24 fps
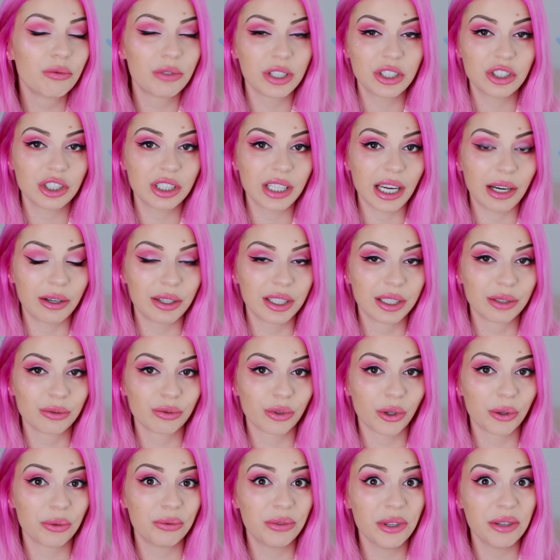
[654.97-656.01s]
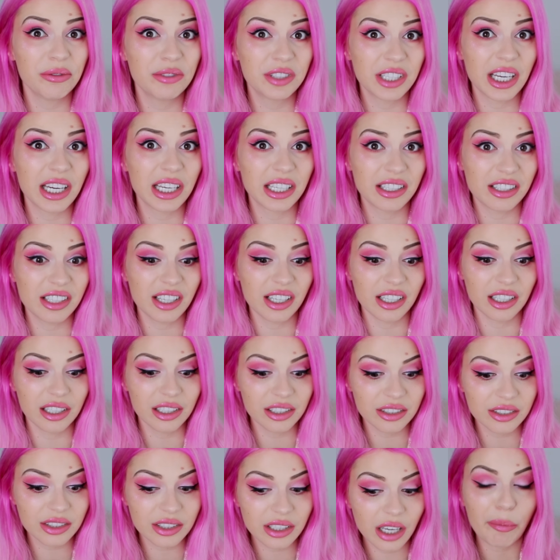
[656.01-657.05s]
vegetarian for 15
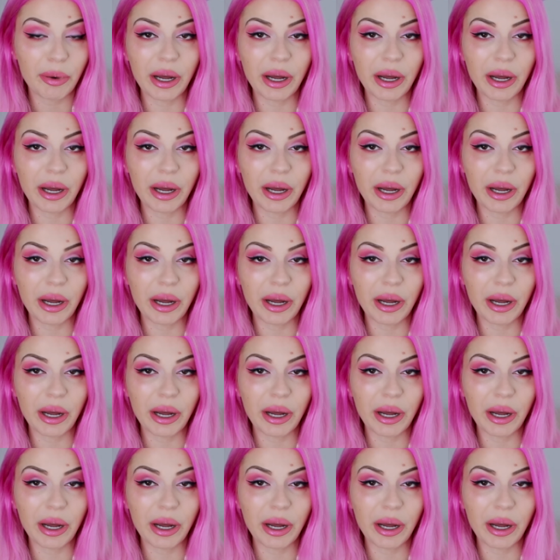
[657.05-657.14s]
years,